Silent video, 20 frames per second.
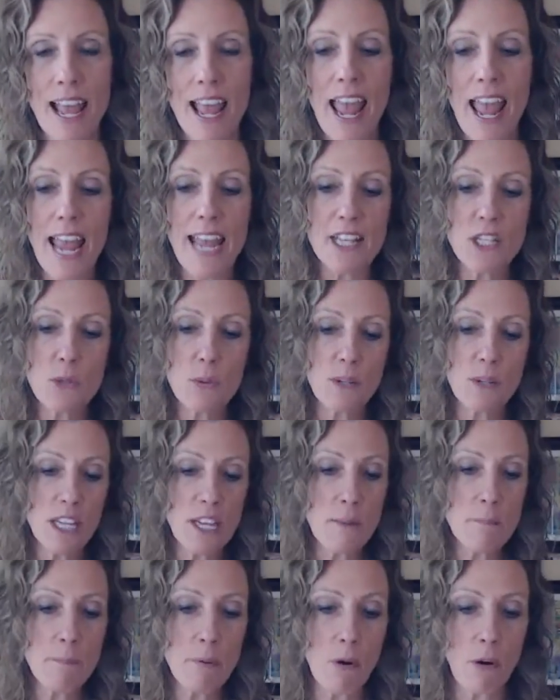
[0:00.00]
It's really
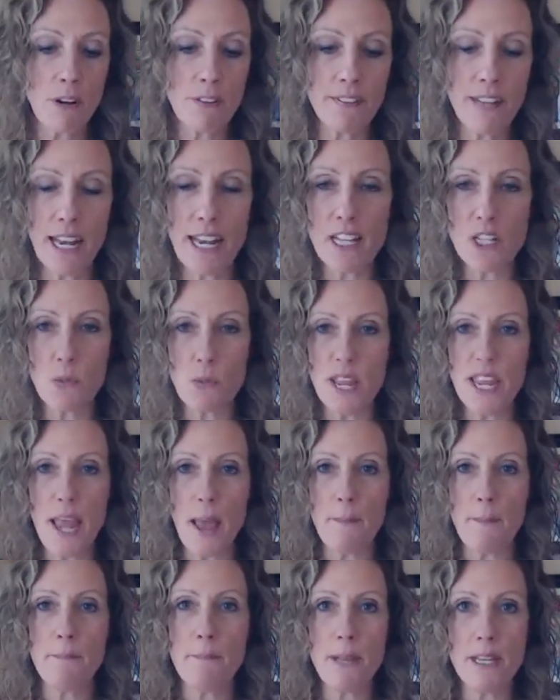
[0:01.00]
important that as we
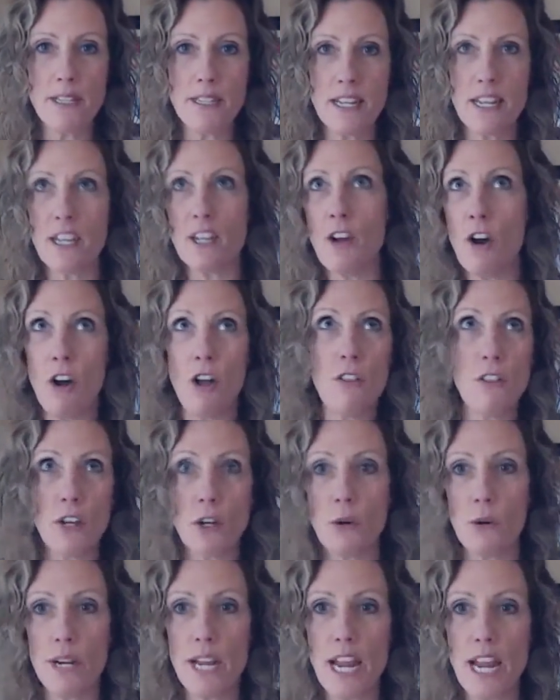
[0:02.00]
get busy in all the
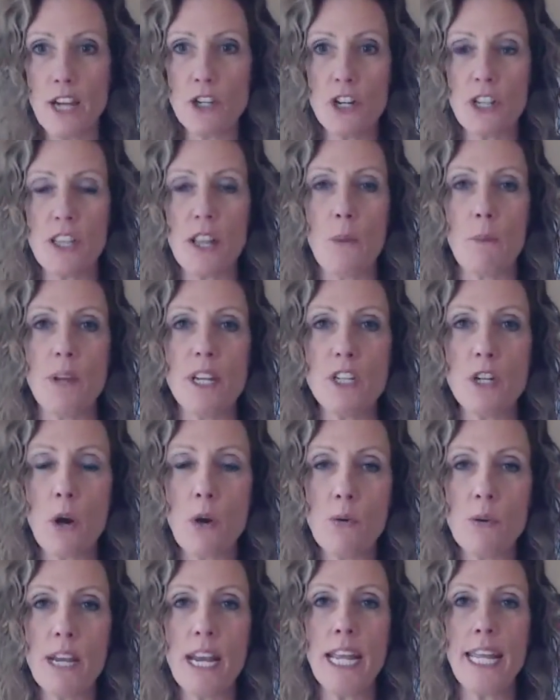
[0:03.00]
creation, that we
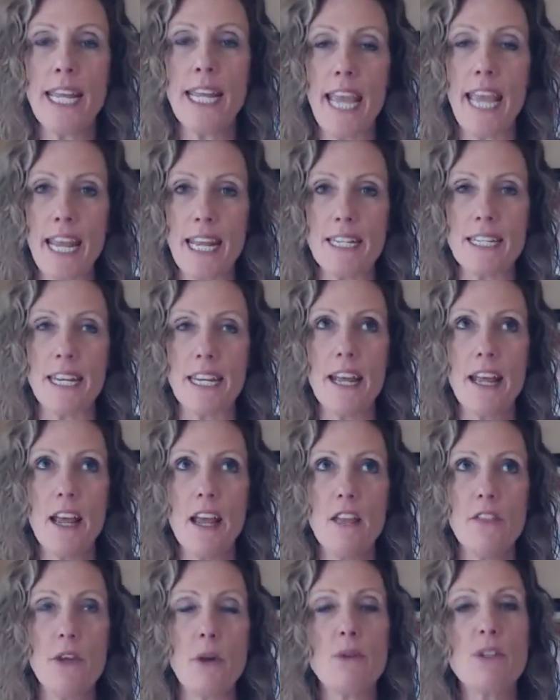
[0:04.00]
don't negate
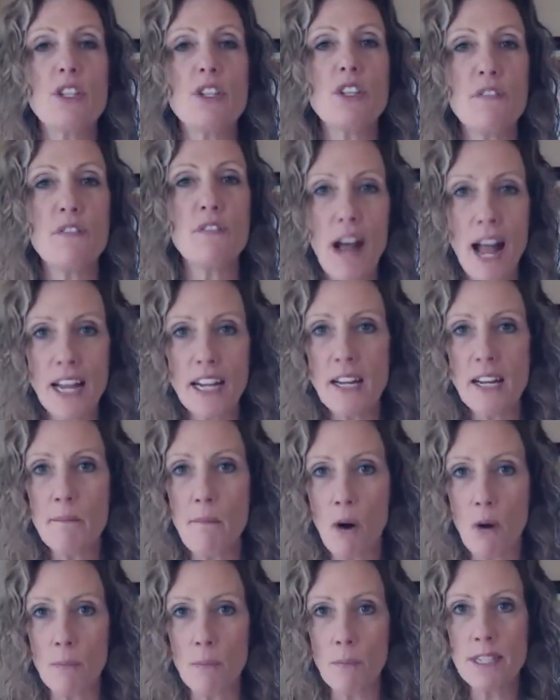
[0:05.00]
those defining
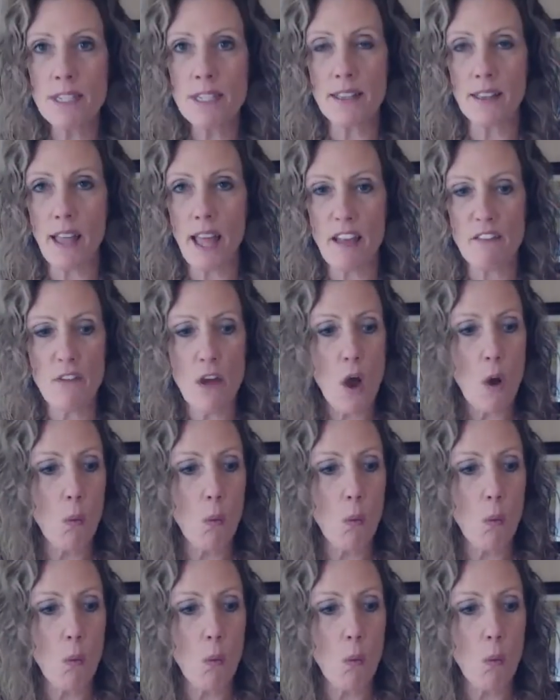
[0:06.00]
moments in life.